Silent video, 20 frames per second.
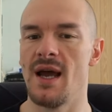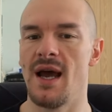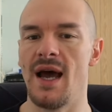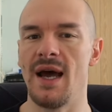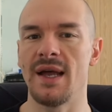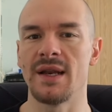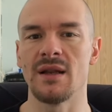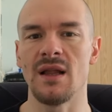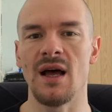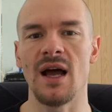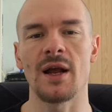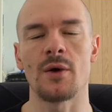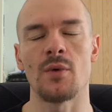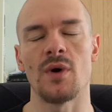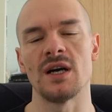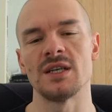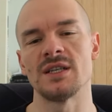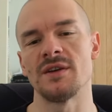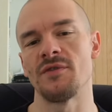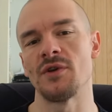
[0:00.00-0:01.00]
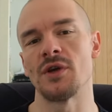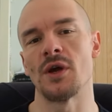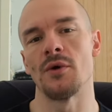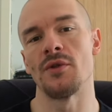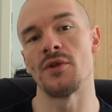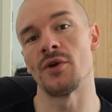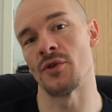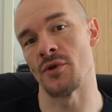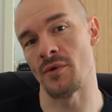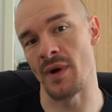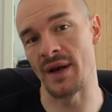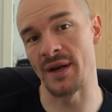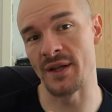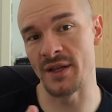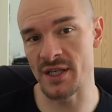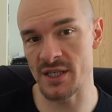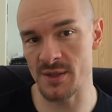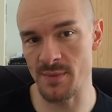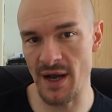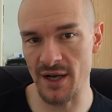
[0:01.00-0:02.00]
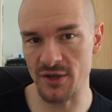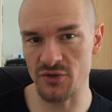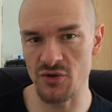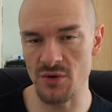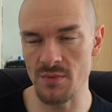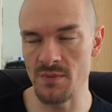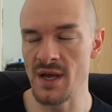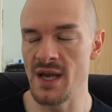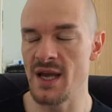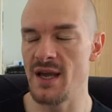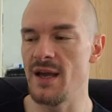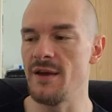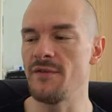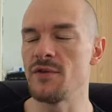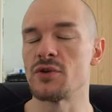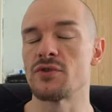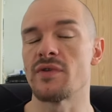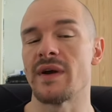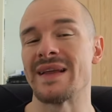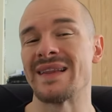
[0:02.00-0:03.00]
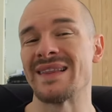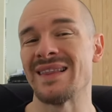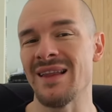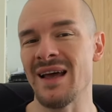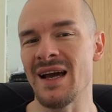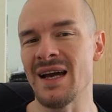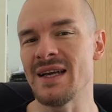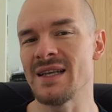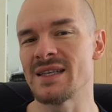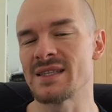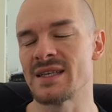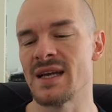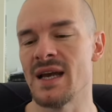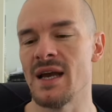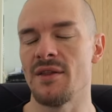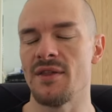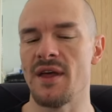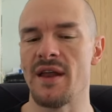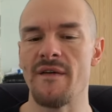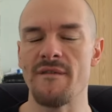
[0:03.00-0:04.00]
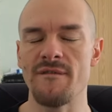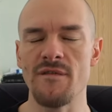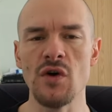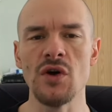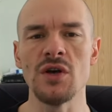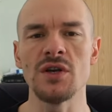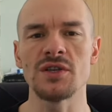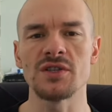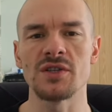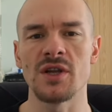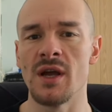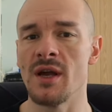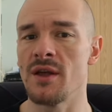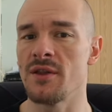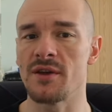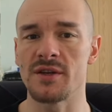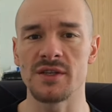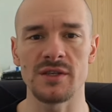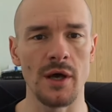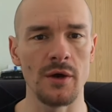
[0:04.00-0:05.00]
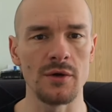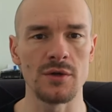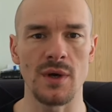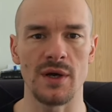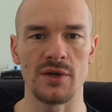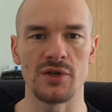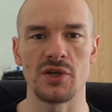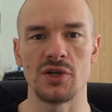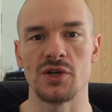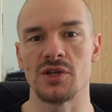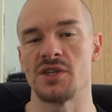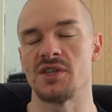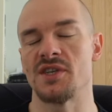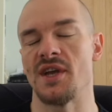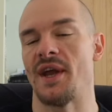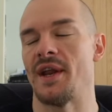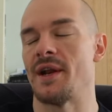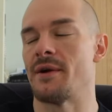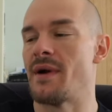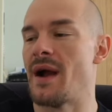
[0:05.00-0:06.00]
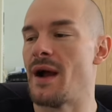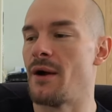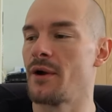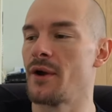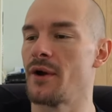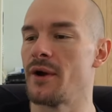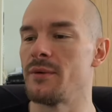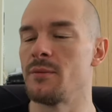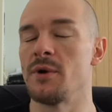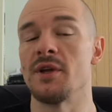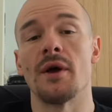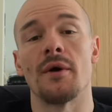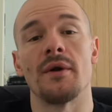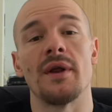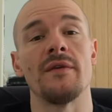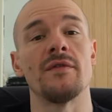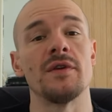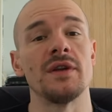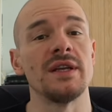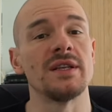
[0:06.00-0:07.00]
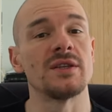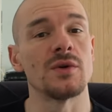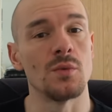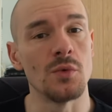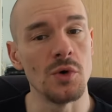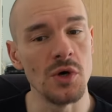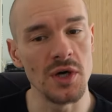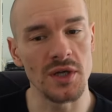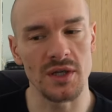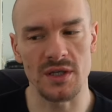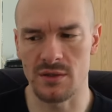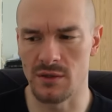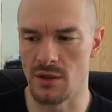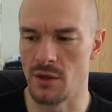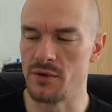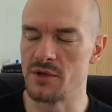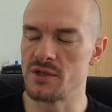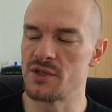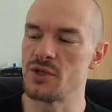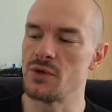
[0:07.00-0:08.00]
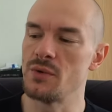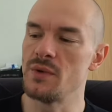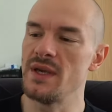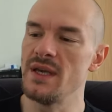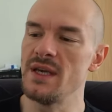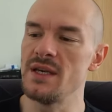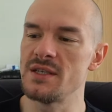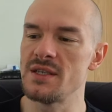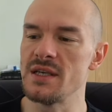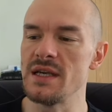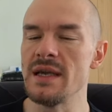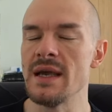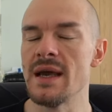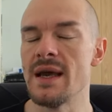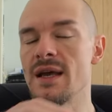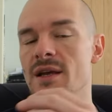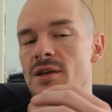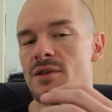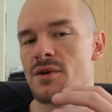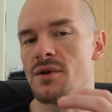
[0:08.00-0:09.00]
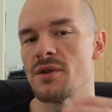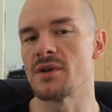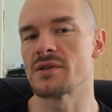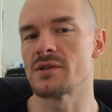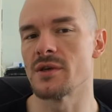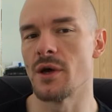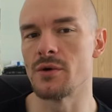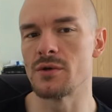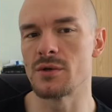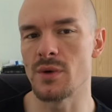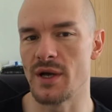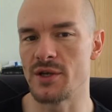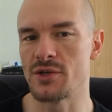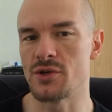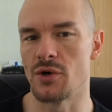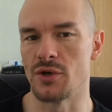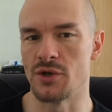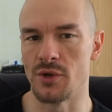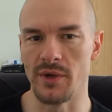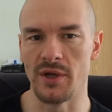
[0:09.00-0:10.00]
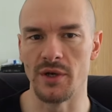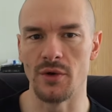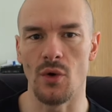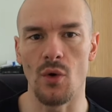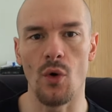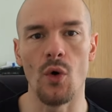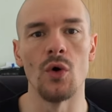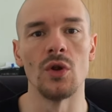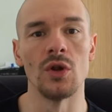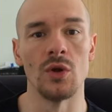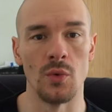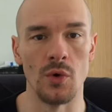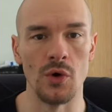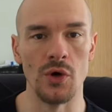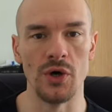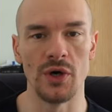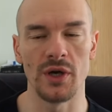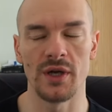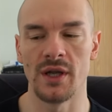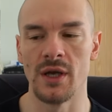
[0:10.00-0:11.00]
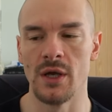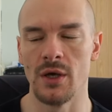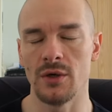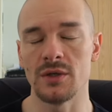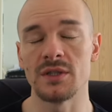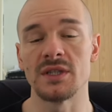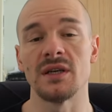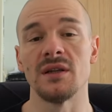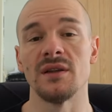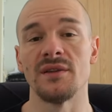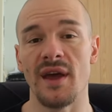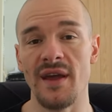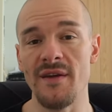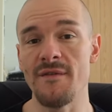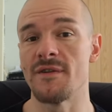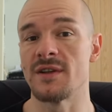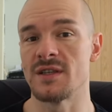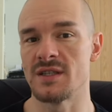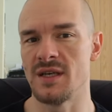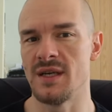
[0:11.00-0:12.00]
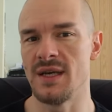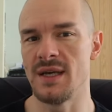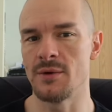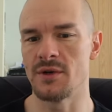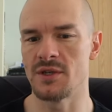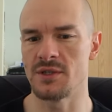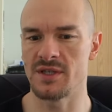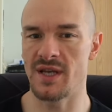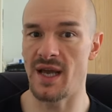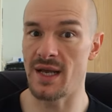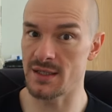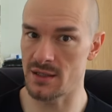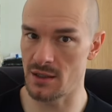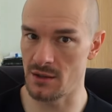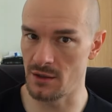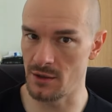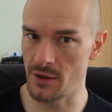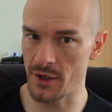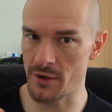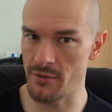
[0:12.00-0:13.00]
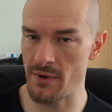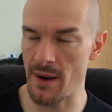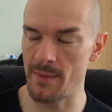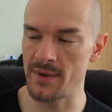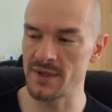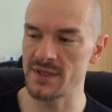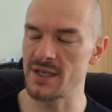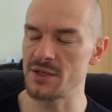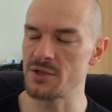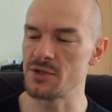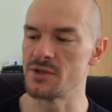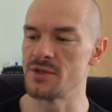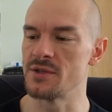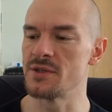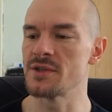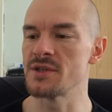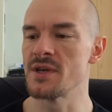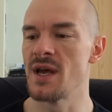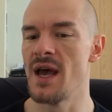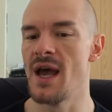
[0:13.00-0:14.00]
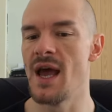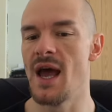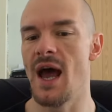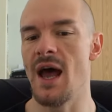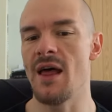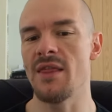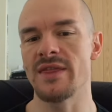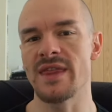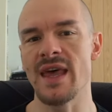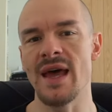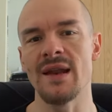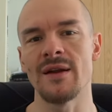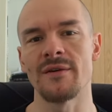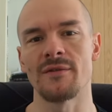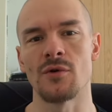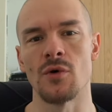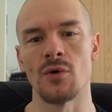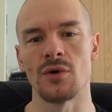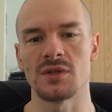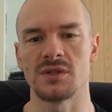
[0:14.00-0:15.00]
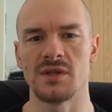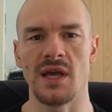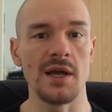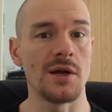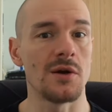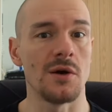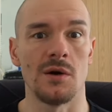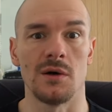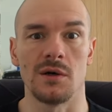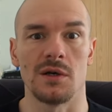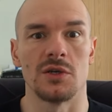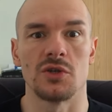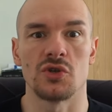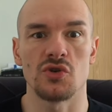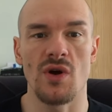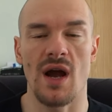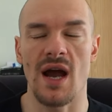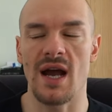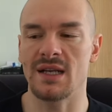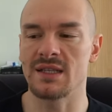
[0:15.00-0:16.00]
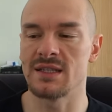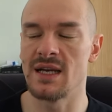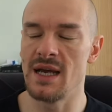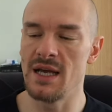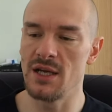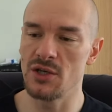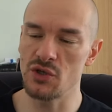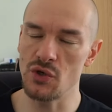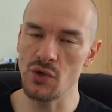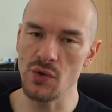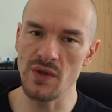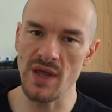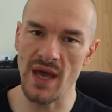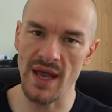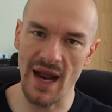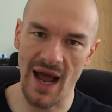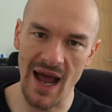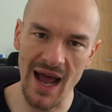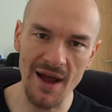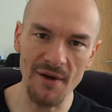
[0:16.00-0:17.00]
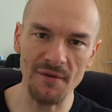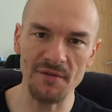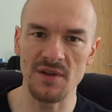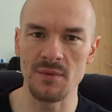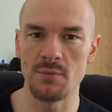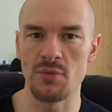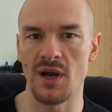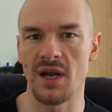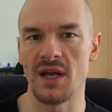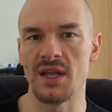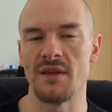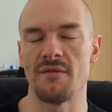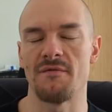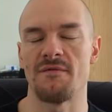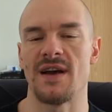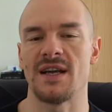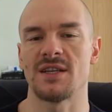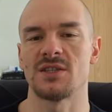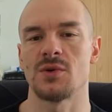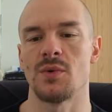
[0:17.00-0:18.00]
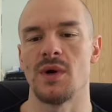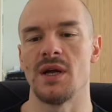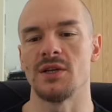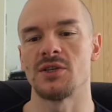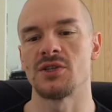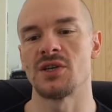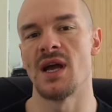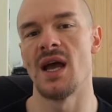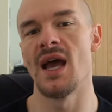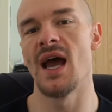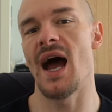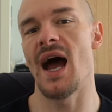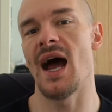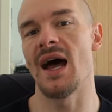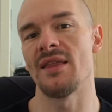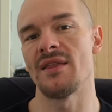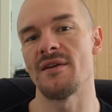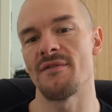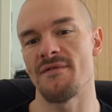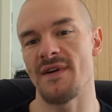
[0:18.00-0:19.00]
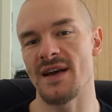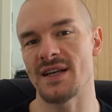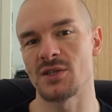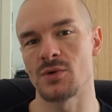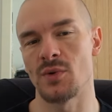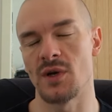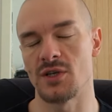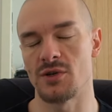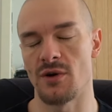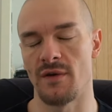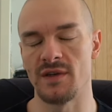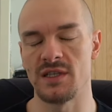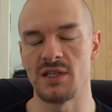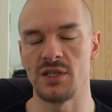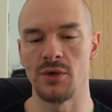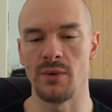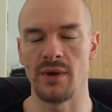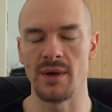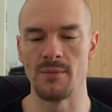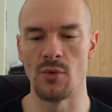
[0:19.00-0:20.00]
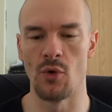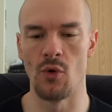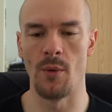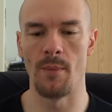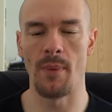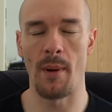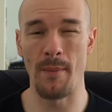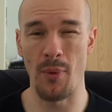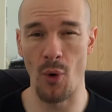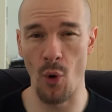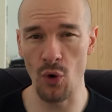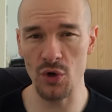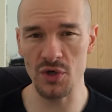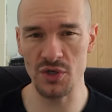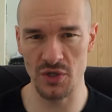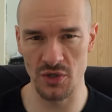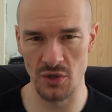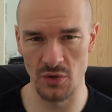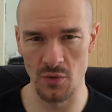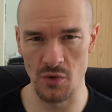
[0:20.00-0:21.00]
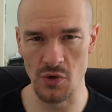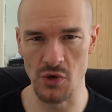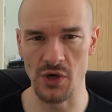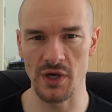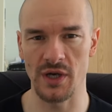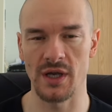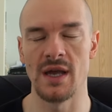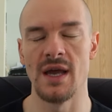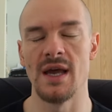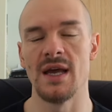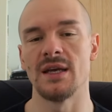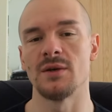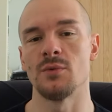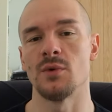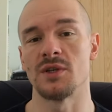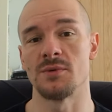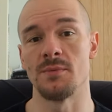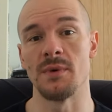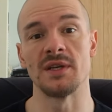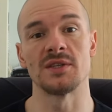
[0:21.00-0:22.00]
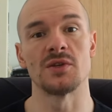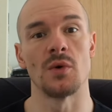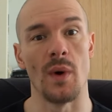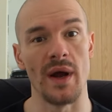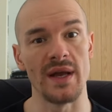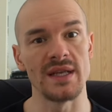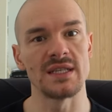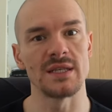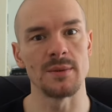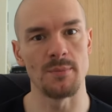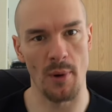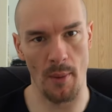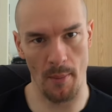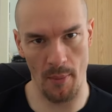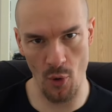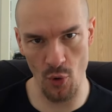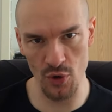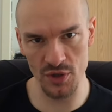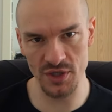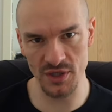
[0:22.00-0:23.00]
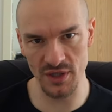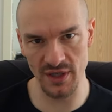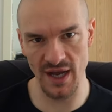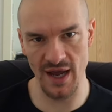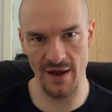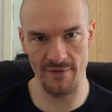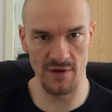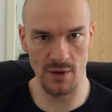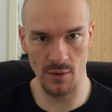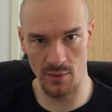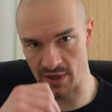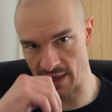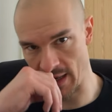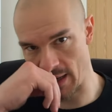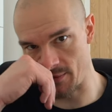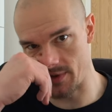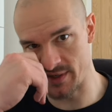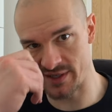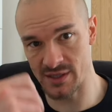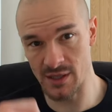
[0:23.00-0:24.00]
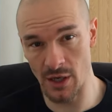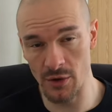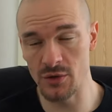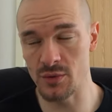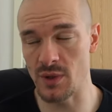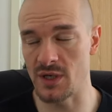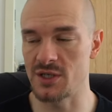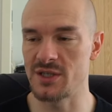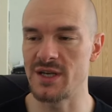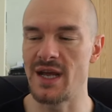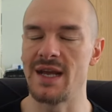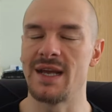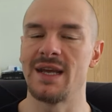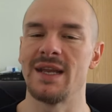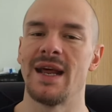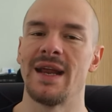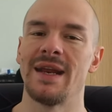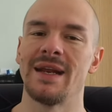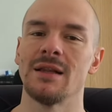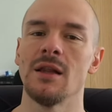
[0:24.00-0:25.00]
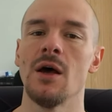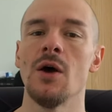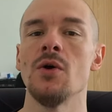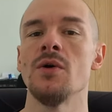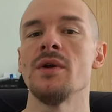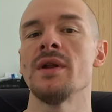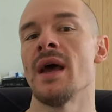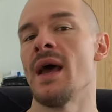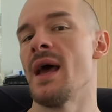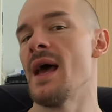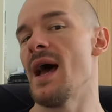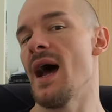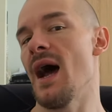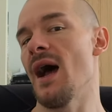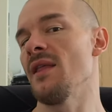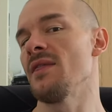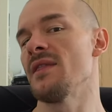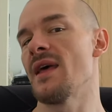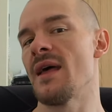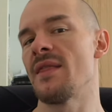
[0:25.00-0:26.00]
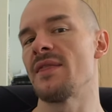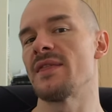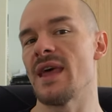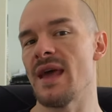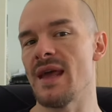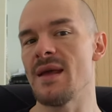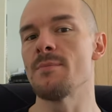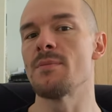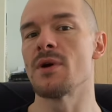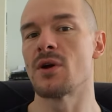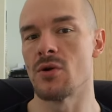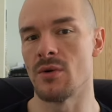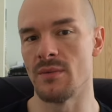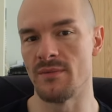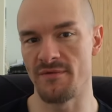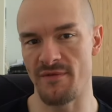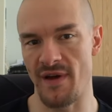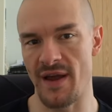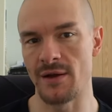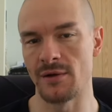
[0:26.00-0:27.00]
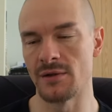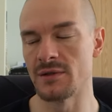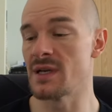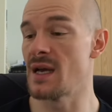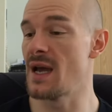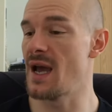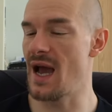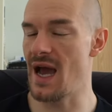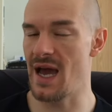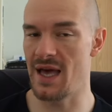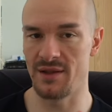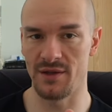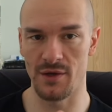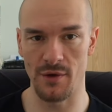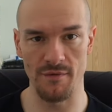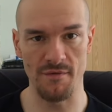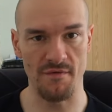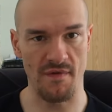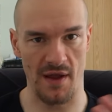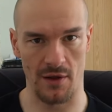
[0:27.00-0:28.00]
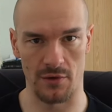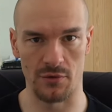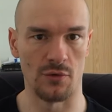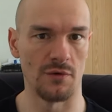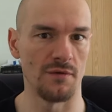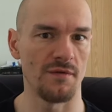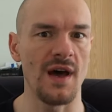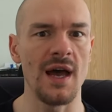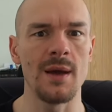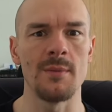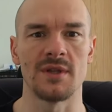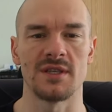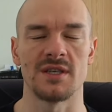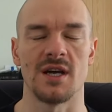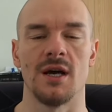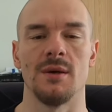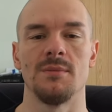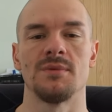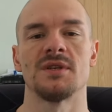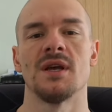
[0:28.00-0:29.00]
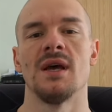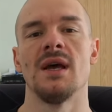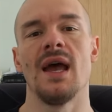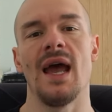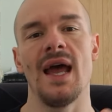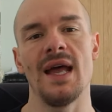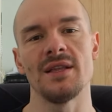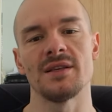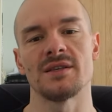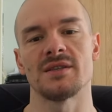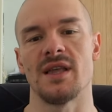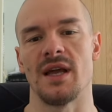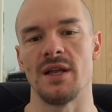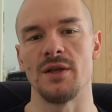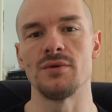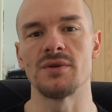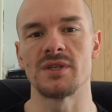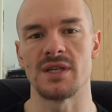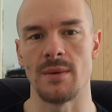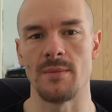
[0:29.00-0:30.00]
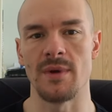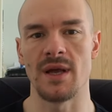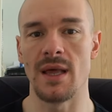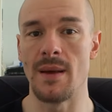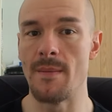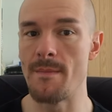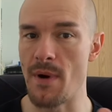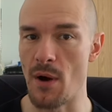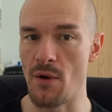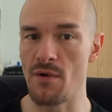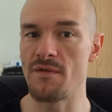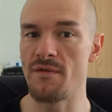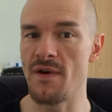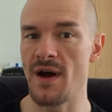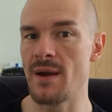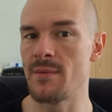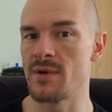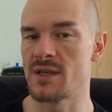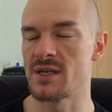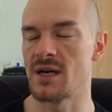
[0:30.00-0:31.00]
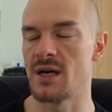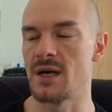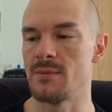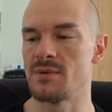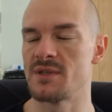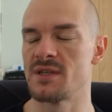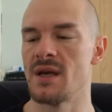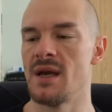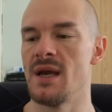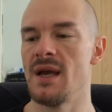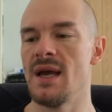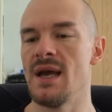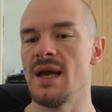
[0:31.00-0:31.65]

And likewise, if you go the other end of the spectrum, if you train light, then at first the slow twitch are just sitting around going, we don't even need to work, this load is too easy. So the slow twitch are doing all the work until they fatigue, which takes a lot of repetitions. And then of course they can't contract. So you then have to bring in the fast twitch, and the fast twitch are obviously doing more proportional work, which means the weight is proportionally heavier without the slow twitch taking any load, and then they become failed, and you've failed all fiber types. Hence then you stimulate both fiber types.